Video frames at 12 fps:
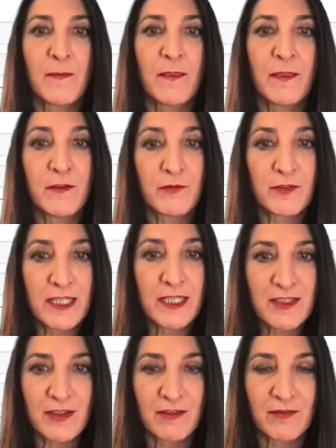The
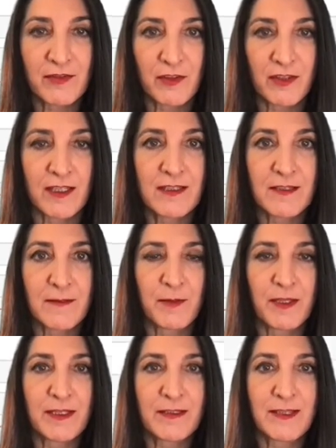reason for this
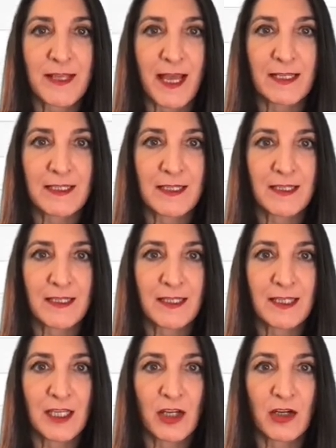is that
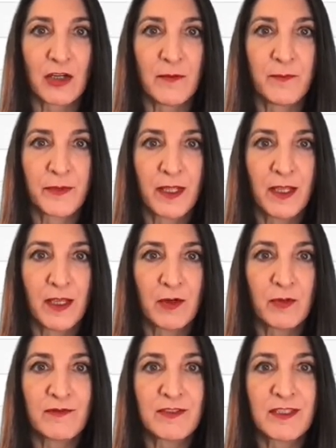here
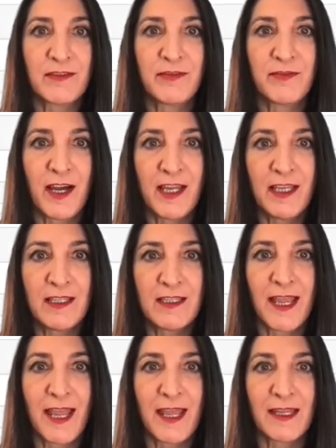we've
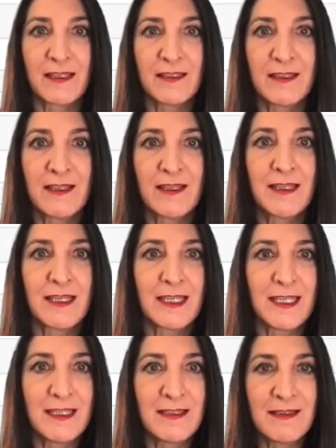defined n
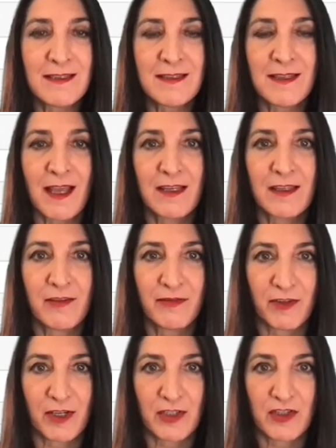inside the
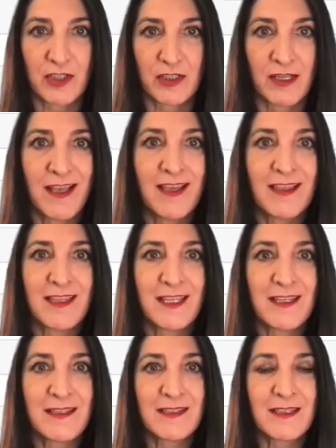function.
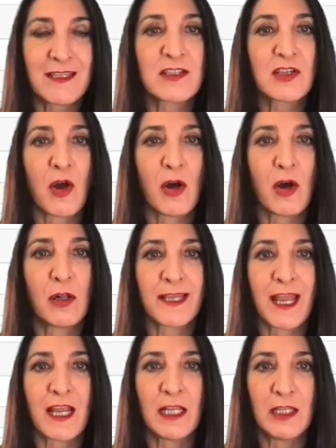This is called
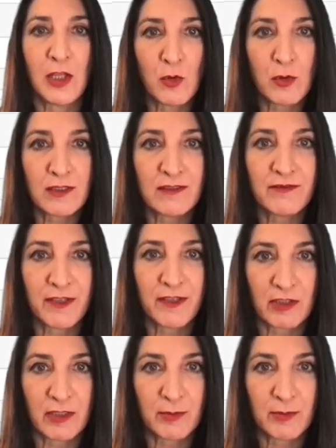a local
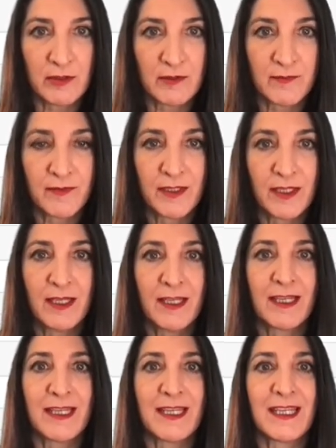variable.
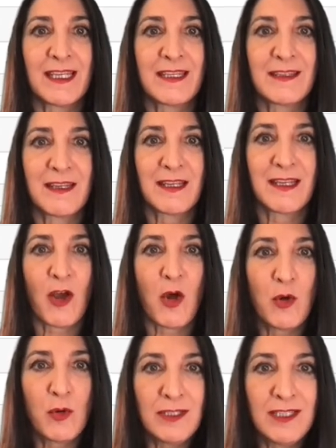It
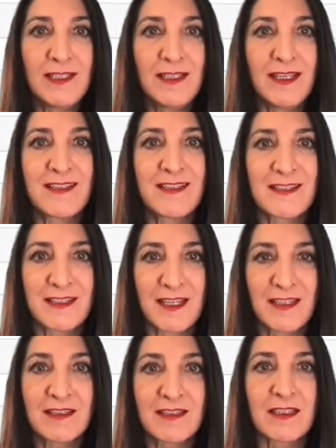only
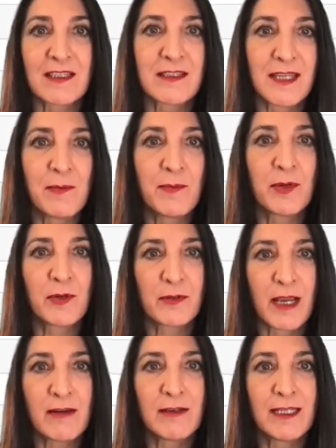exists
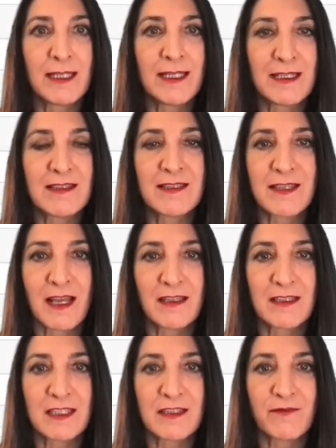temporarily
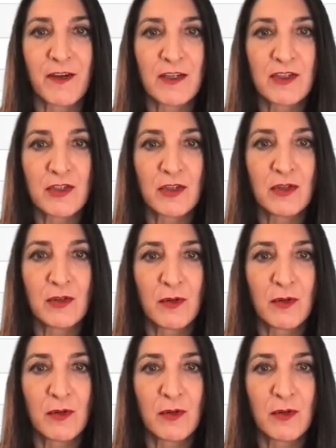inside this function